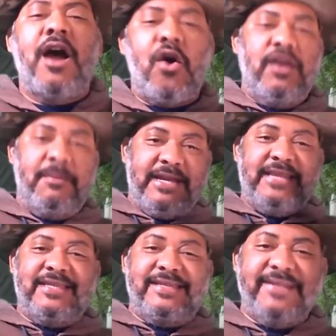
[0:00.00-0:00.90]
Oh, let me
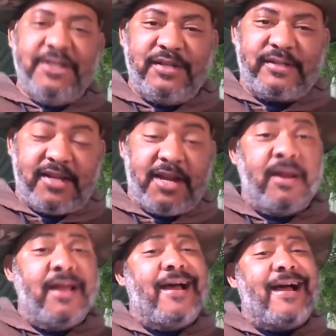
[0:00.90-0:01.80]
get this legal
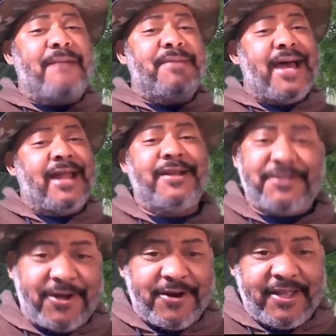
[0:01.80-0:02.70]
disclaimer. I'm not an
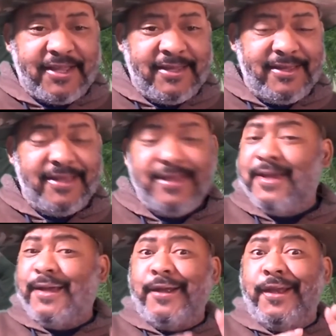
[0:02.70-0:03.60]
attorney.
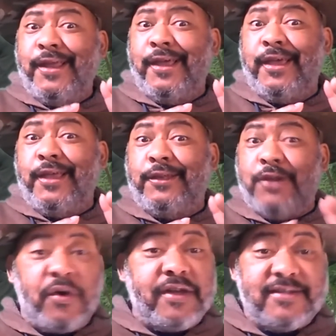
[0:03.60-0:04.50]

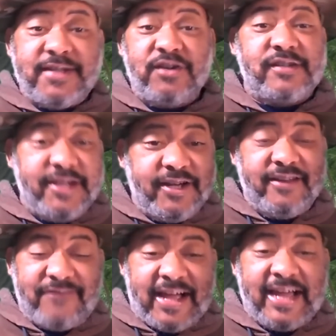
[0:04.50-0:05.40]
Don't consider this legal
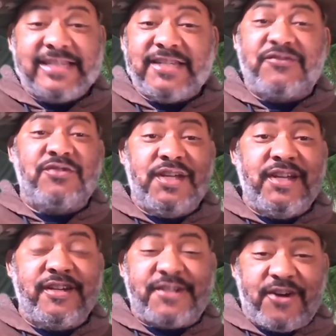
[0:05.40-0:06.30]
advice. If you
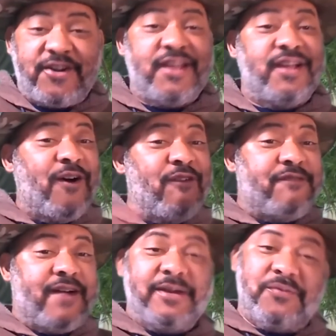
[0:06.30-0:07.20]
need an attorney, go
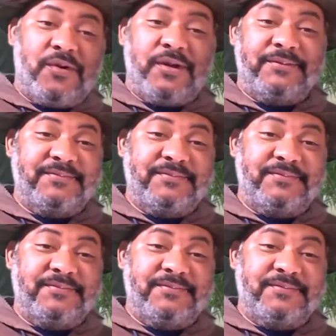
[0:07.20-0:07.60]
find one.